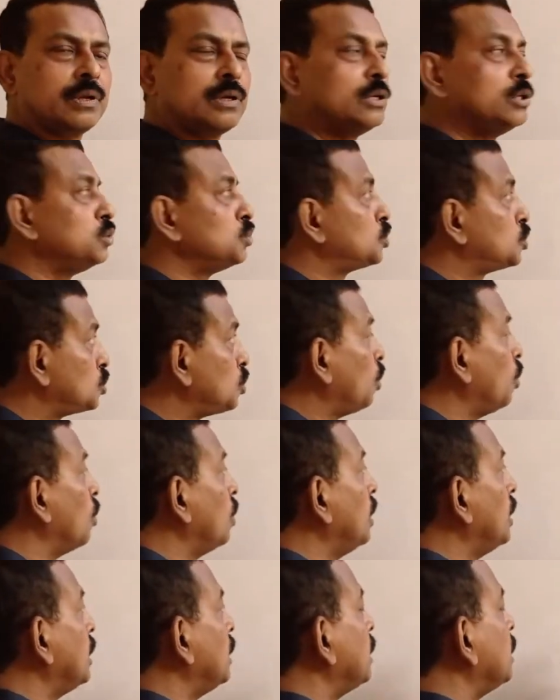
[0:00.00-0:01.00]

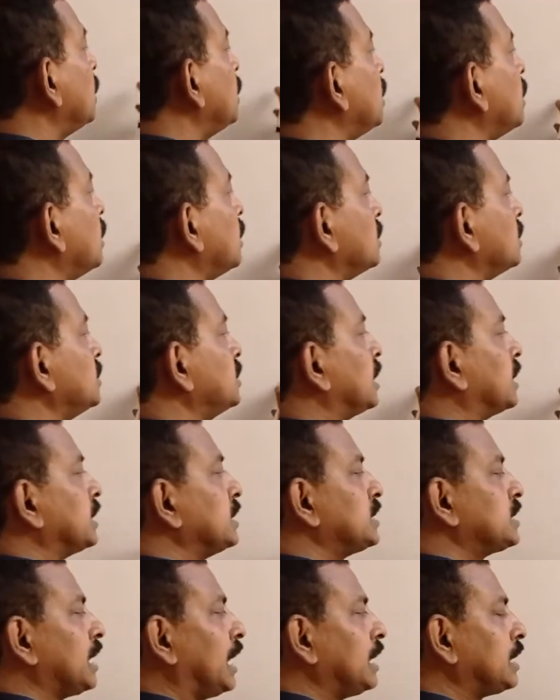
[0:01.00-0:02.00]
So the
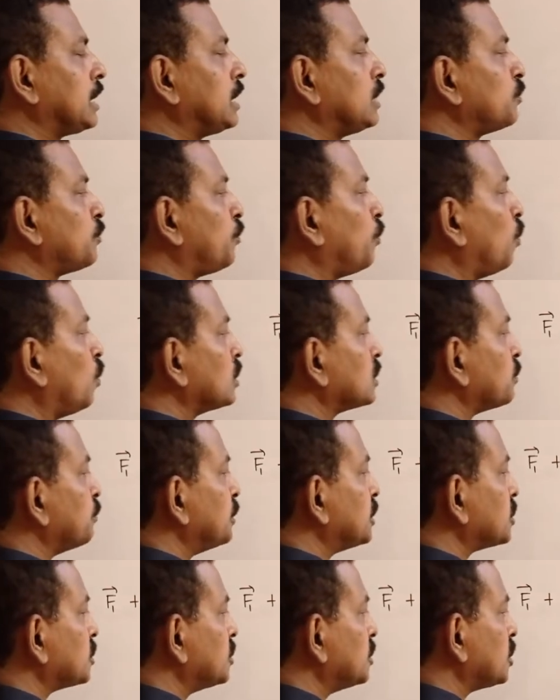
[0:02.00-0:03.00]
resultant force which
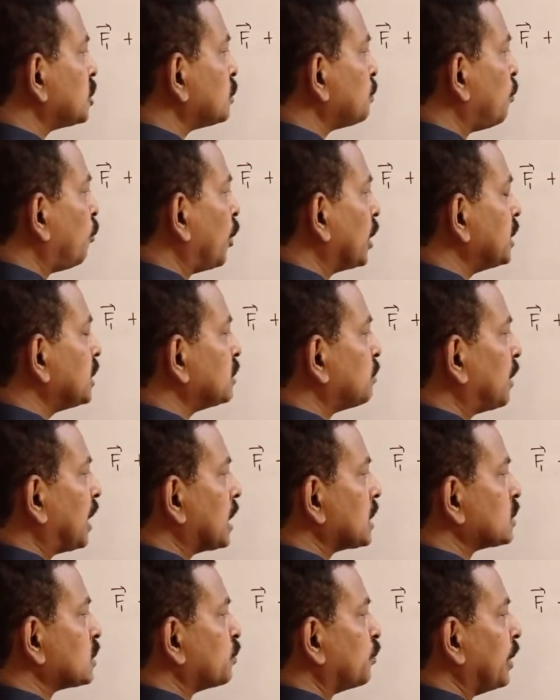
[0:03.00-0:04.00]
this point
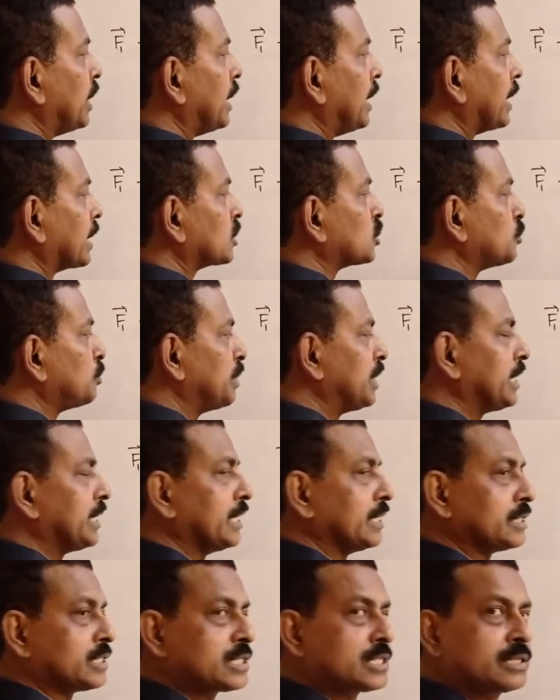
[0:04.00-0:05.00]
mass will
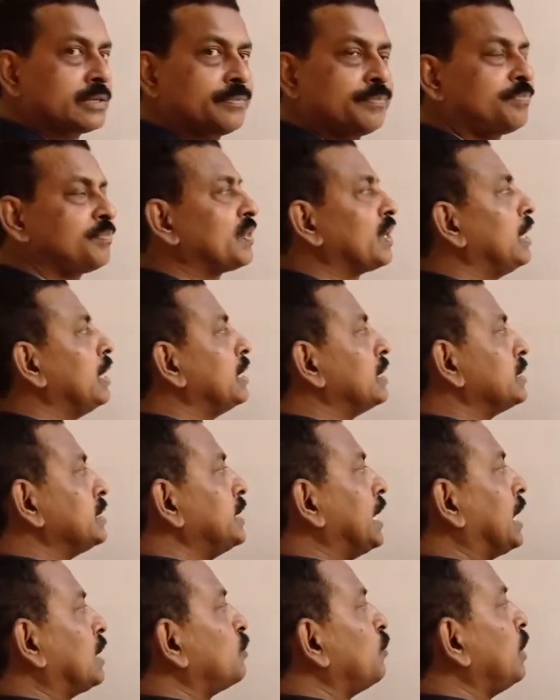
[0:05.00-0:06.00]
experience,
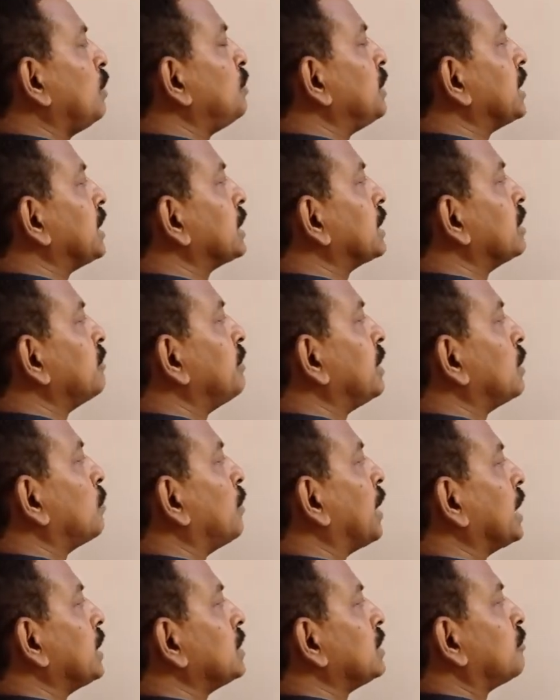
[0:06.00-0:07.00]
that will be given
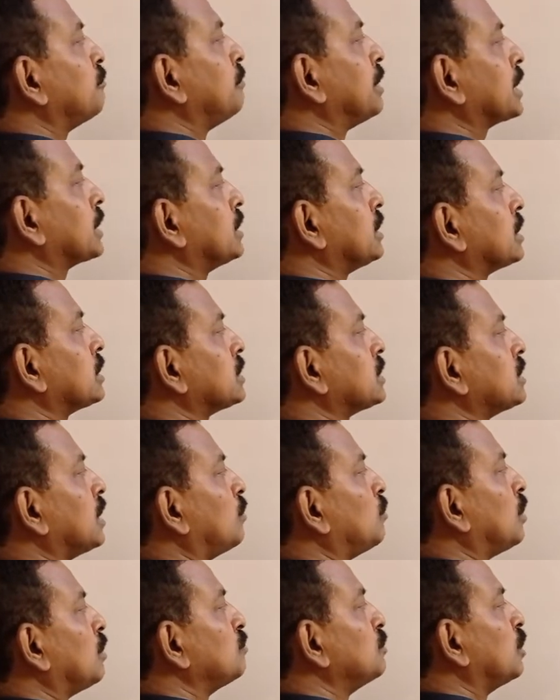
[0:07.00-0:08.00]
by the vector sum
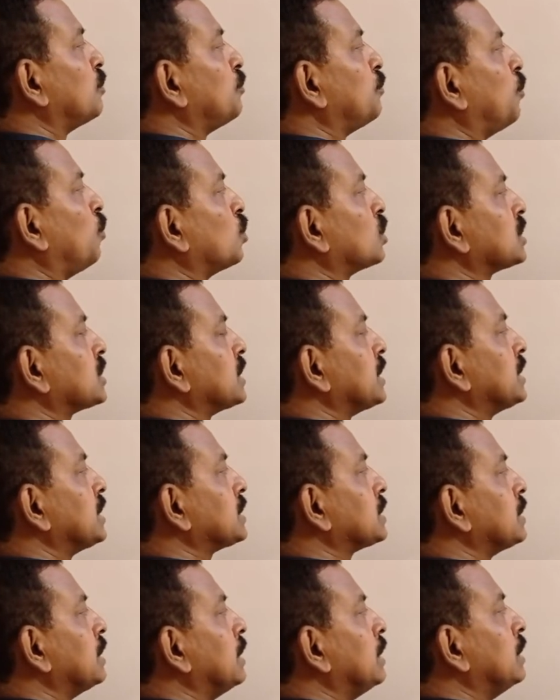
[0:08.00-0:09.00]
of the forces
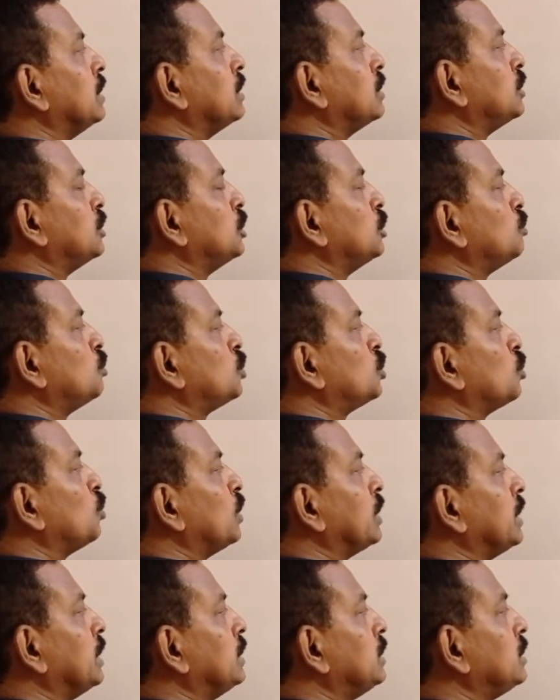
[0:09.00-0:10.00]
due to
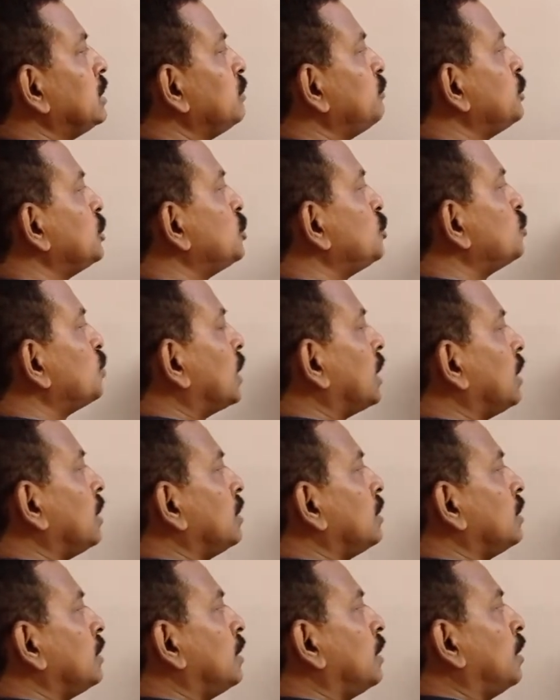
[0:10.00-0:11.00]
individual
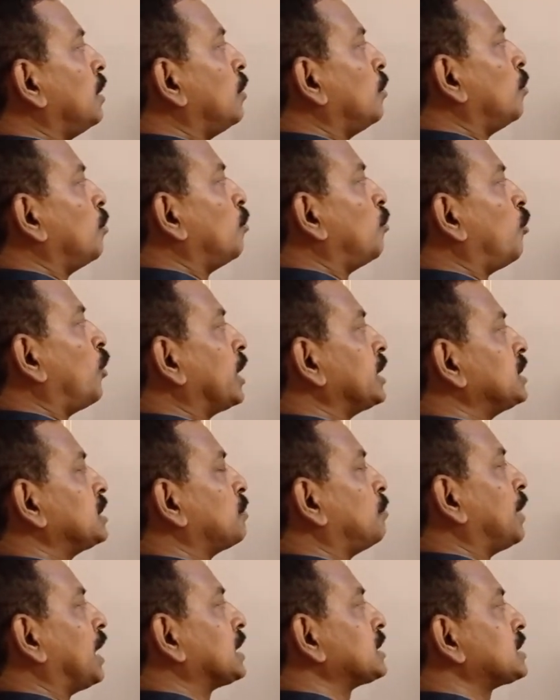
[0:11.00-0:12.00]
point
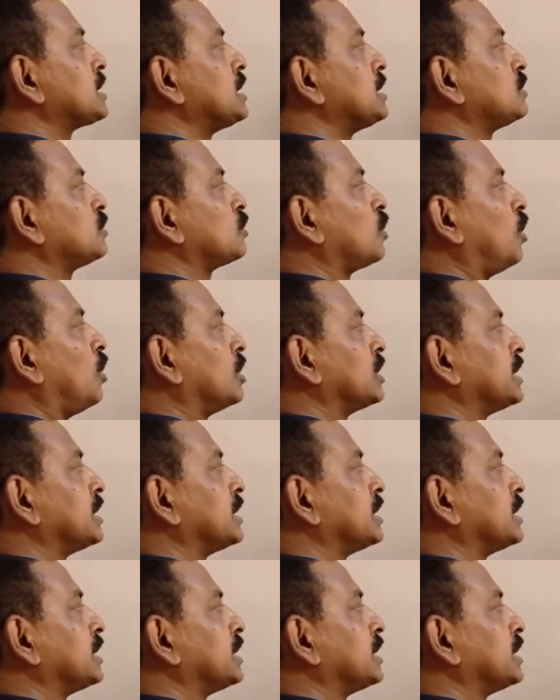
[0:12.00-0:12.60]
masses on